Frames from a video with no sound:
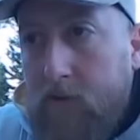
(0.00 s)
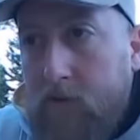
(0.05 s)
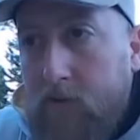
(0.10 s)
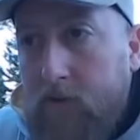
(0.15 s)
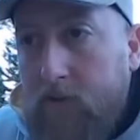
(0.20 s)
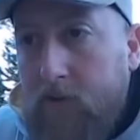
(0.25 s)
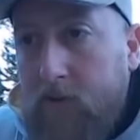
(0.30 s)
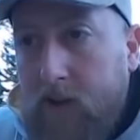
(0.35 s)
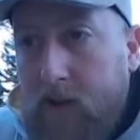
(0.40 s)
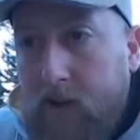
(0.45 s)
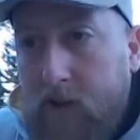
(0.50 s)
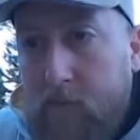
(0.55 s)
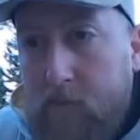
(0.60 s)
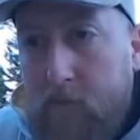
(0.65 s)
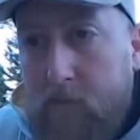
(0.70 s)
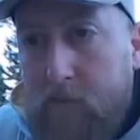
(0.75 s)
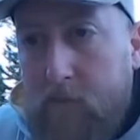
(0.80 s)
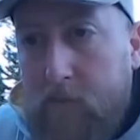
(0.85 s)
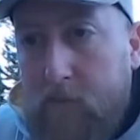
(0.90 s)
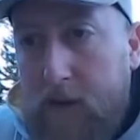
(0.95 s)
Looks like our
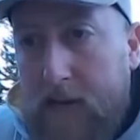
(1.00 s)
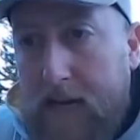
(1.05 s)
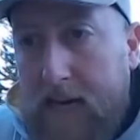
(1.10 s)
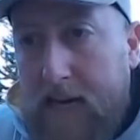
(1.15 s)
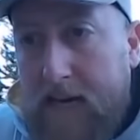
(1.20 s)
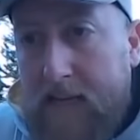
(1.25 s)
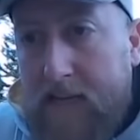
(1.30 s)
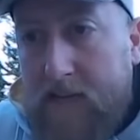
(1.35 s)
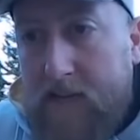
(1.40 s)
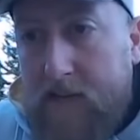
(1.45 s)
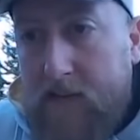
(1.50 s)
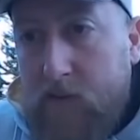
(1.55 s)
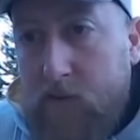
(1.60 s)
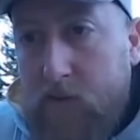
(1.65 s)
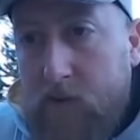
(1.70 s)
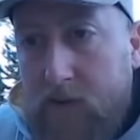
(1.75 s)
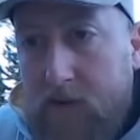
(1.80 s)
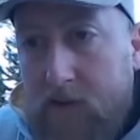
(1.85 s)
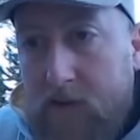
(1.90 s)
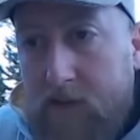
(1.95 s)
best
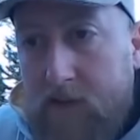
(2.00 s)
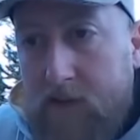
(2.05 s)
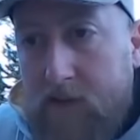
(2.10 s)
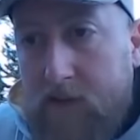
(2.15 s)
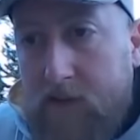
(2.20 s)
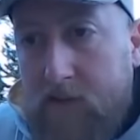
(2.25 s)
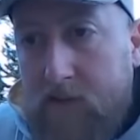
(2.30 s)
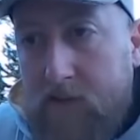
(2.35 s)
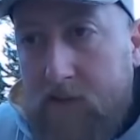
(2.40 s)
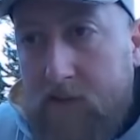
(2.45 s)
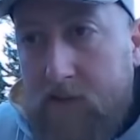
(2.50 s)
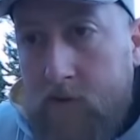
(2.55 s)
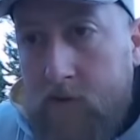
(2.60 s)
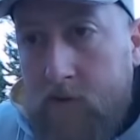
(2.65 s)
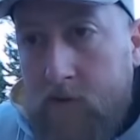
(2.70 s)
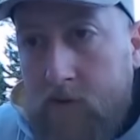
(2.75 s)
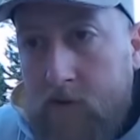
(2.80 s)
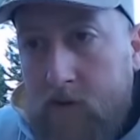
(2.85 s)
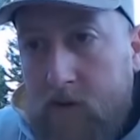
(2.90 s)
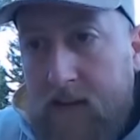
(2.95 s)
was
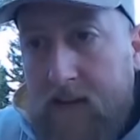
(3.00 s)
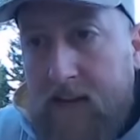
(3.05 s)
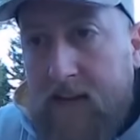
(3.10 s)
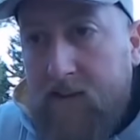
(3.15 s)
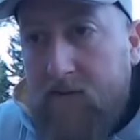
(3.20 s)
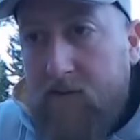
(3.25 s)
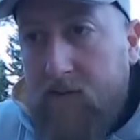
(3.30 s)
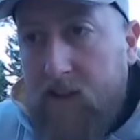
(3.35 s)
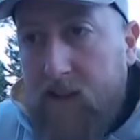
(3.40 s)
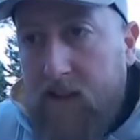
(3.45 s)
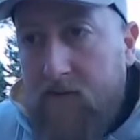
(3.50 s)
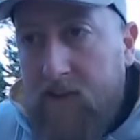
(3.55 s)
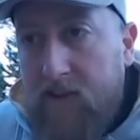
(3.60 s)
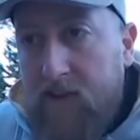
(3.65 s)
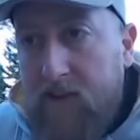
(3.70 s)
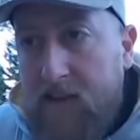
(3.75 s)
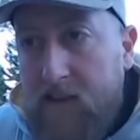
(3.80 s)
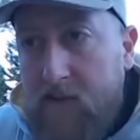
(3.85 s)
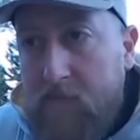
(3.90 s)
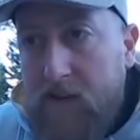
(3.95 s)
negative
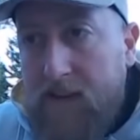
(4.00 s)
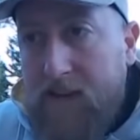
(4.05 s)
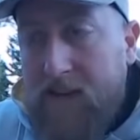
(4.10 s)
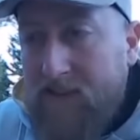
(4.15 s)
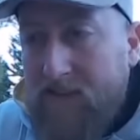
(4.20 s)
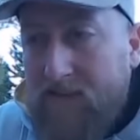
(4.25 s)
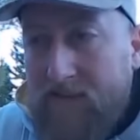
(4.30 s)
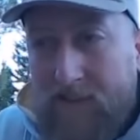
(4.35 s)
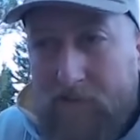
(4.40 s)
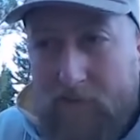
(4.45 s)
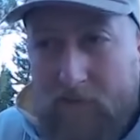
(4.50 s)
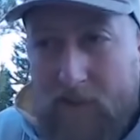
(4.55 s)
11 dB, and it, it